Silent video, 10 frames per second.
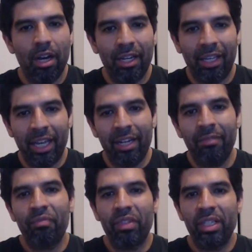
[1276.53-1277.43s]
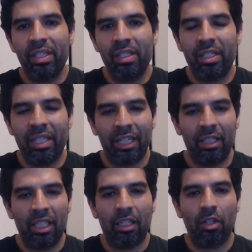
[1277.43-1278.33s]
Again, this is the
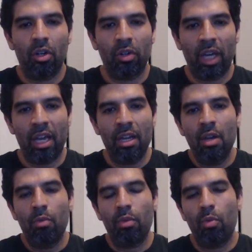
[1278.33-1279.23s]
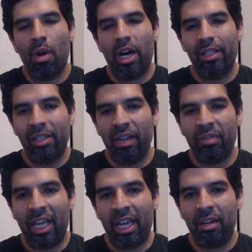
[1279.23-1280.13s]
technique, okay? We want
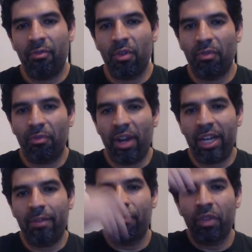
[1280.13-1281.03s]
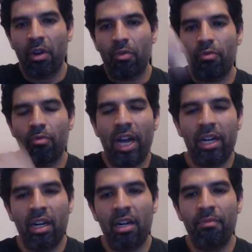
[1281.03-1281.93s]
left hand for the fret, right
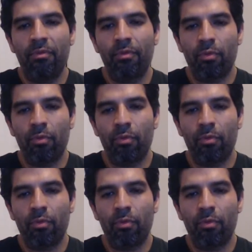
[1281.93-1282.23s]
arm